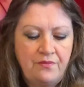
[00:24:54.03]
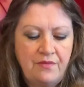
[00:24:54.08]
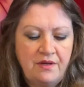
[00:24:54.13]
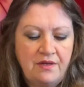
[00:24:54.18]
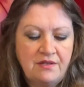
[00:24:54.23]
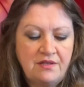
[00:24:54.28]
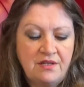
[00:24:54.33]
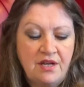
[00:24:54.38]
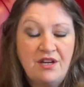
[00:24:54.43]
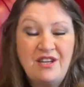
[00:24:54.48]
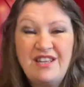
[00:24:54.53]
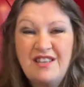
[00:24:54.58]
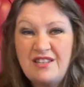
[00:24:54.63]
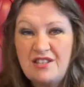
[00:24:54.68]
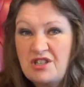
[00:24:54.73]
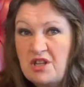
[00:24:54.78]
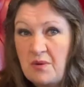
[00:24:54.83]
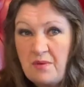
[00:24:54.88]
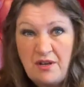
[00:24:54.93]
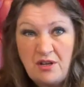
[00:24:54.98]
it's only at the
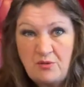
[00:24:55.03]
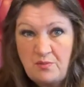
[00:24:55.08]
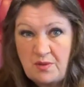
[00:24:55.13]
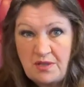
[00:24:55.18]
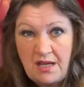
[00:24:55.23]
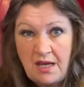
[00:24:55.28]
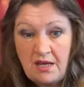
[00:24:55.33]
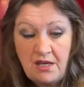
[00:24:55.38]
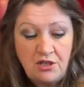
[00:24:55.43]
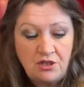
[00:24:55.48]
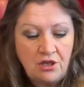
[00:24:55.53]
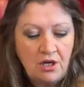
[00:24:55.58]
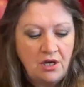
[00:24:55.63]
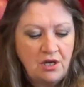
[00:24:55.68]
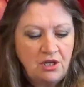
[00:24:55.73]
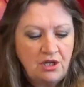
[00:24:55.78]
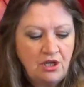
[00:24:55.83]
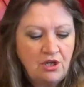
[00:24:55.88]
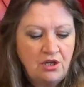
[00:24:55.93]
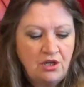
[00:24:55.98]
sewing up stage.
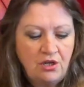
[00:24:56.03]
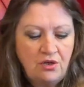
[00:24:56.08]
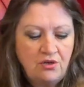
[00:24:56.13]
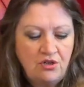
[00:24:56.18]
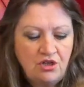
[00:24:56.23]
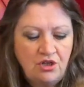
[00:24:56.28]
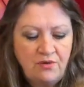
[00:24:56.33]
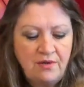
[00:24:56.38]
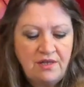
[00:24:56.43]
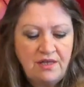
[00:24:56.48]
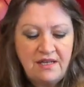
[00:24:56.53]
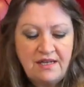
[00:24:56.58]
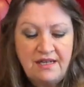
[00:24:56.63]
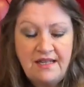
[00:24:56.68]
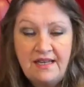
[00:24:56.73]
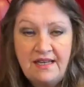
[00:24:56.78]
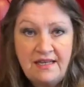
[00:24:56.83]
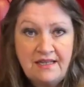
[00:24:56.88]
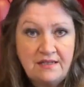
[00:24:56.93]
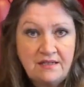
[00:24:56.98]
you know, during the
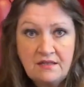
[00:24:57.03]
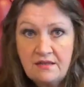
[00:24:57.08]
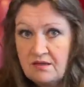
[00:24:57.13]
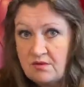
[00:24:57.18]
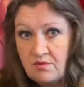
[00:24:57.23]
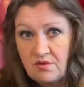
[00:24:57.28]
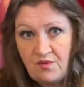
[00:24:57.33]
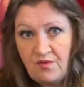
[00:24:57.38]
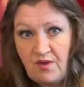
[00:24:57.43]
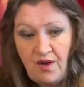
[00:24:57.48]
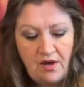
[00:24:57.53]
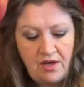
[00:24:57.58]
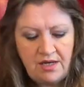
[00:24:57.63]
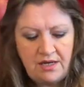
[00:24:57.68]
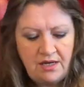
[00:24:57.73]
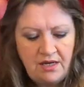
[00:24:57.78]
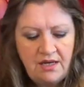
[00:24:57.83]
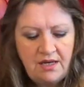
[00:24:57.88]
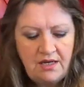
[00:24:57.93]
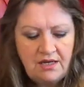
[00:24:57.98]
knit, it was fine.
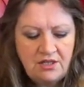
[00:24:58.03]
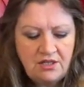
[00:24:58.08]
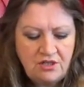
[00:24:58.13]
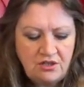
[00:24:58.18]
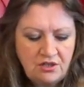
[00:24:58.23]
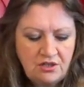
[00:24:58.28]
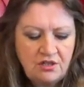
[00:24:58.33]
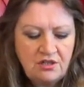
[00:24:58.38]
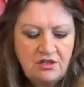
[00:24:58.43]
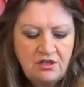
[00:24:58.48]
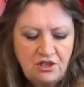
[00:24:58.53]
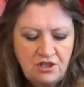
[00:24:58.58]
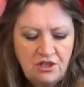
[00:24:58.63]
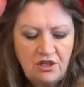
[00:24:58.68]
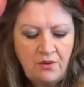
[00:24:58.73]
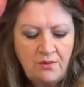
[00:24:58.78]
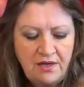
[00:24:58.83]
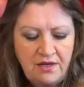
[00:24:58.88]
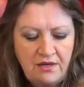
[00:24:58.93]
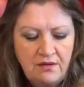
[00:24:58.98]
It's just the
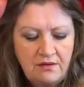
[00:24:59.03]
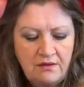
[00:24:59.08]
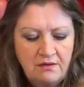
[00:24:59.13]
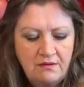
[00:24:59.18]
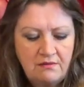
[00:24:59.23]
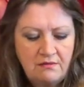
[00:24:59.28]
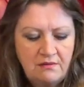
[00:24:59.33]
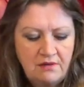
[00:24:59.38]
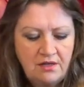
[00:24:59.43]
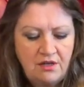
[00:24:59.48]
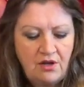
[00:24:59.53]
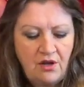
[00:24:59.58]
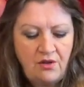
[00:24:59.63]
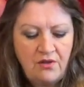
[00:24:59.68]
sewing, you know,